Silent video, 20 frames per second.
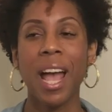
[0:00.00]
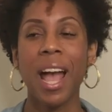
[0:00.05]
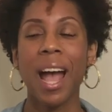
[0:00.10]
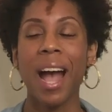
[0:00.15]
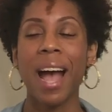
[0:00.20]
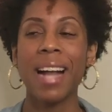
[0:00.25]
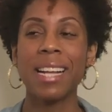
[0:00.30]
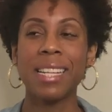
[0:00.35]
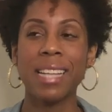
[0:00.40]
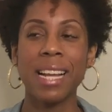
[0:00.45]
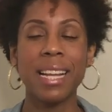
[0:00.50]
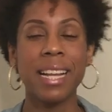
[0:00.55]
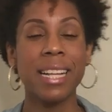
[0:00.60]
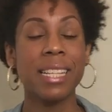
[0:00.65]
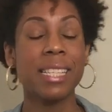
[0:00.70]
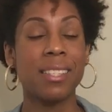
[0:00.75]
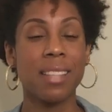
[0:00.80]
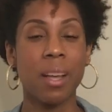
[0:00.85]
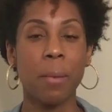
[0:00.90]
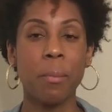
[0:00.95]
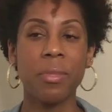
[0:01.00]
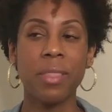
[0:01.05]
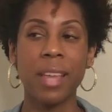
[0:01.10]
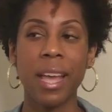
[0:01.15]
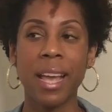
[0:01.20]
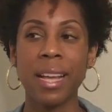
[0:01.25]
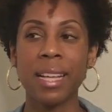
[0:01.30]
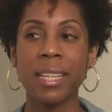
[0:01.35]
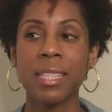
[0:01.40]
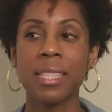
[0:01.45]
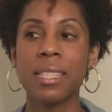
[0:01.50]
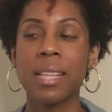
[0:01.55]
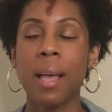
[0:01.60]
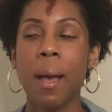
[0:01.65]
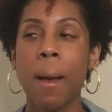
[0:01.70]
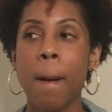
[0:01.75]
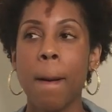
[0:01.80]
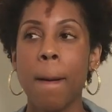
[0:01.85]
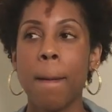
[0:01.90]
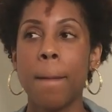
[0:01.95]
I did get some things,
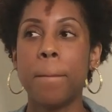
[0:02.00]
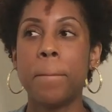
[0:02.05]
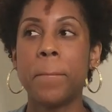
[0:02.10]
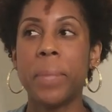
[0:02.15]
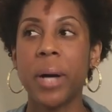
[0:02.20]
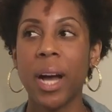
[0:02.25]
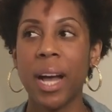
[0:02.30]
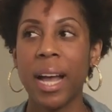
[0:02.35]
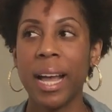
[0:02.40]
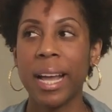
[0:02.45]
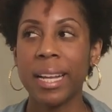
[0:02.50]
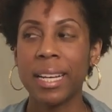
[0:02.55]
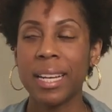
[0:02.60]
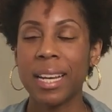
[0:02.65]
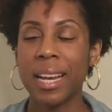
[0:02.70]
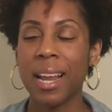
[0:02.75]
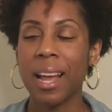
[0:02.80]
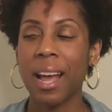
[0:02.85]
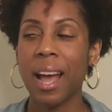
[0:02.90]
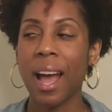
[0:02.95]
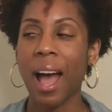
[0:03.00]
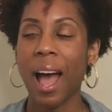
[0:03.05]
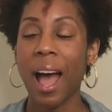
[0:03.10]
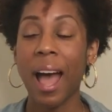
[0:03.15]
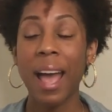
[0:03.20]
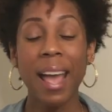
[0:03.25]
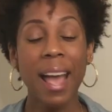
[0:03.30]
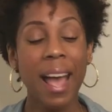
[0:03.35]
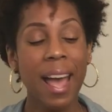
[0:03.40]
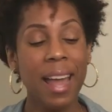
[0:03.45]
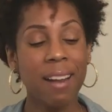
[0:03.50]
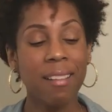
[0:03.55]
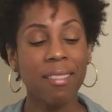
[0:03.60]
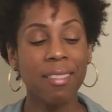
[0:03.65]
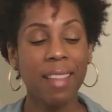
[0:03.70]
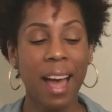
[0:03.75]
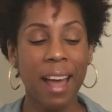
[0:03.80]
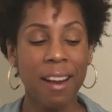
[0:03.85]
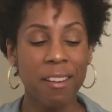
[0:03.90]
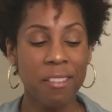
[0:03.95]
but I had a
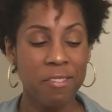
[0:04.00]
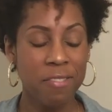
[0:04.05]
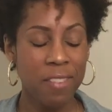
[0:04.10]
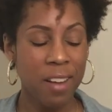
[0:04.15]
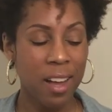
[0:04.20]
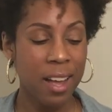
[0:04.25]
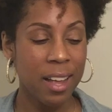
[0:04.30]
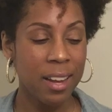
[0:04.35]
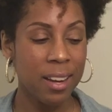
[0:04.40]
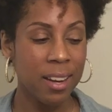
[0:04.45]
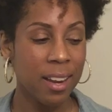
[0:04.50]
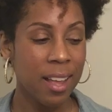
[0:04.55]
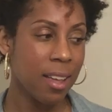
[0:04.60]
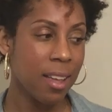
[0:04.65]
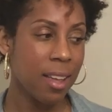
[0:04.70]
lot of fun.